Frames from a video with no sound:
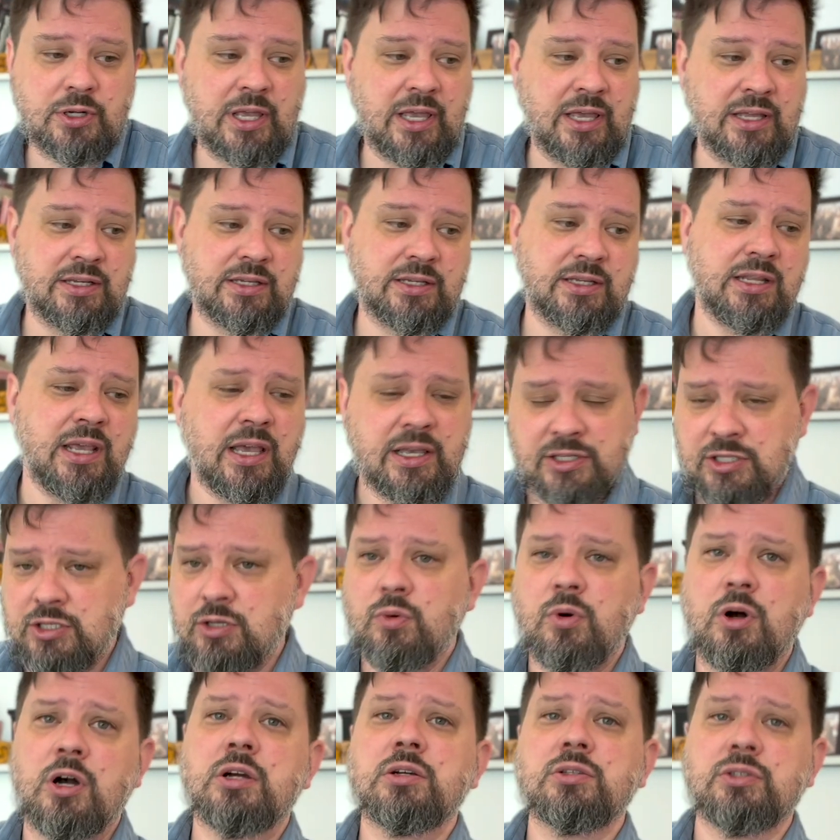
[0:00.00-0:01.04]
And yes,
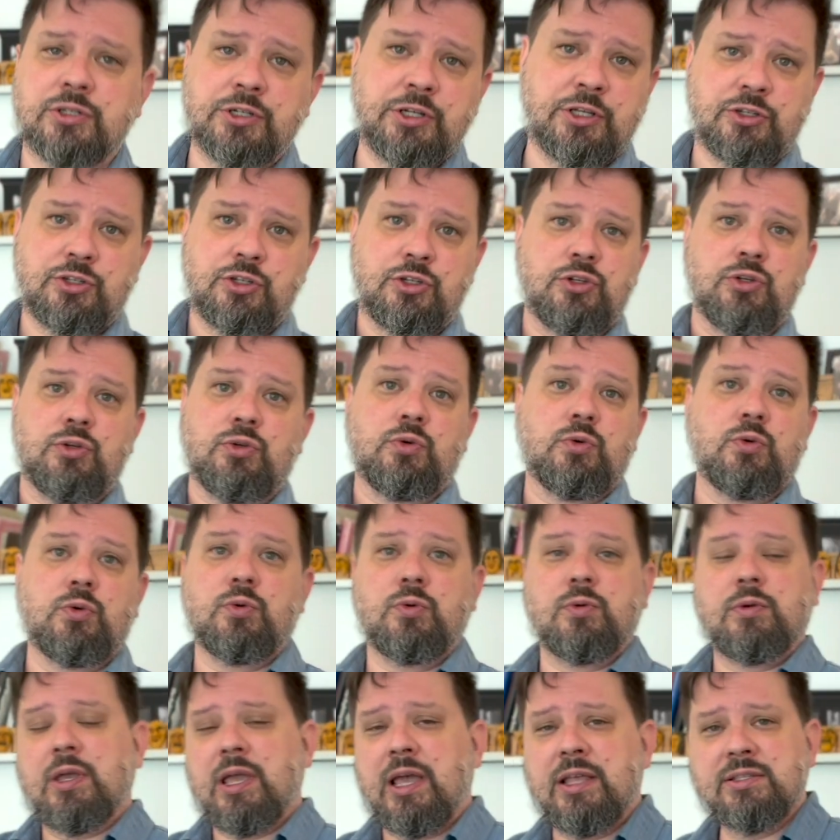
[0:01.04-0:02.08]
you are learning to
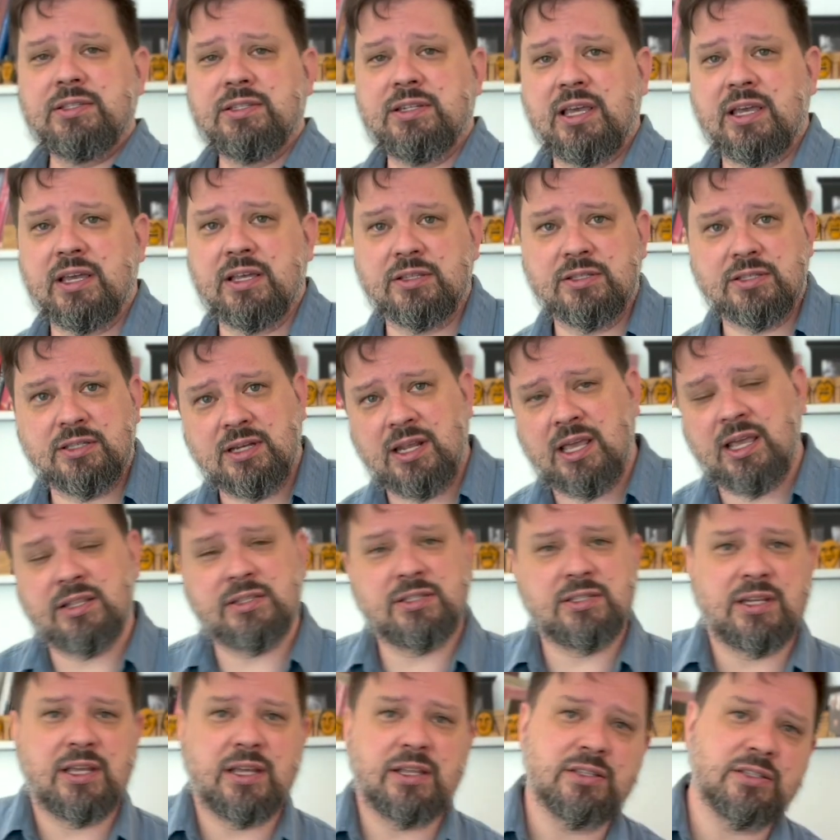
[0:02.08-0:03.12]
do headstands and
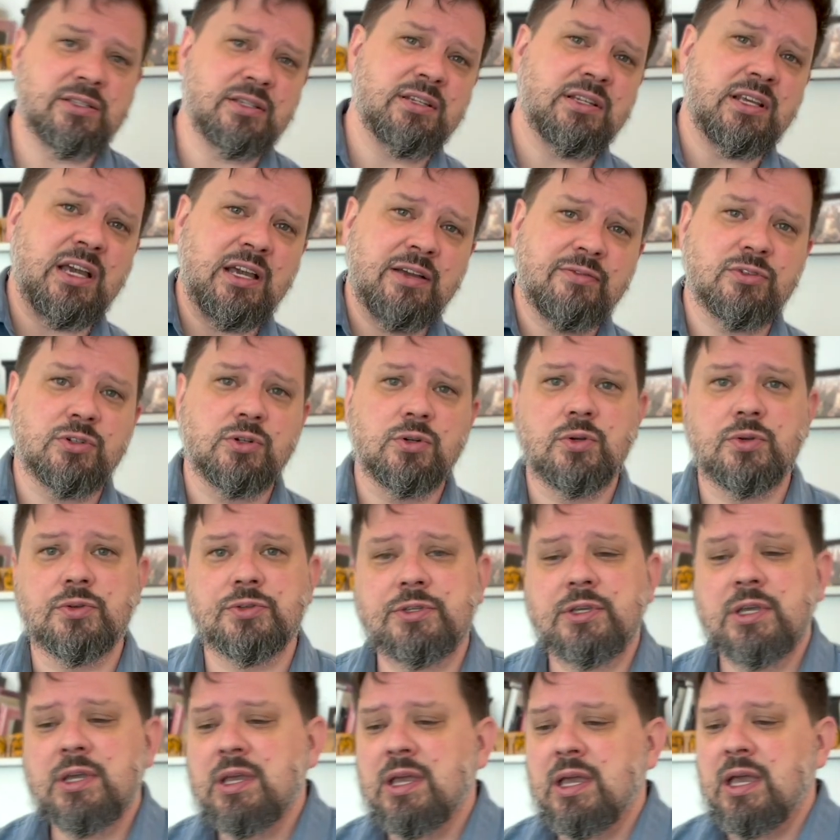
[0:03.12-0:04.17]
handstands and dive
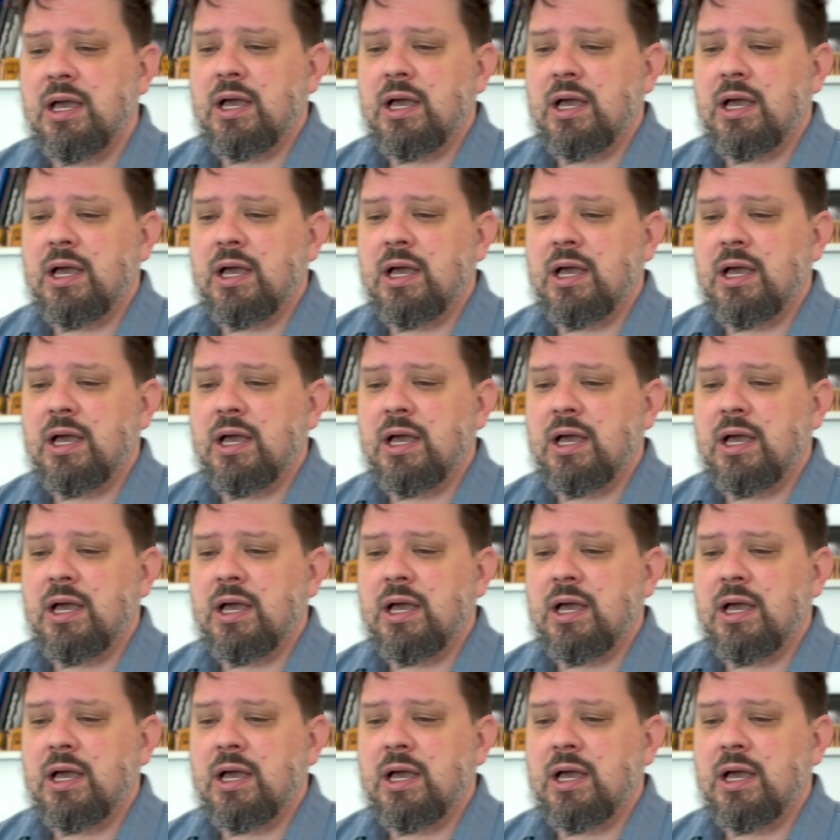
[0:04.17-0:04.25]
rolls.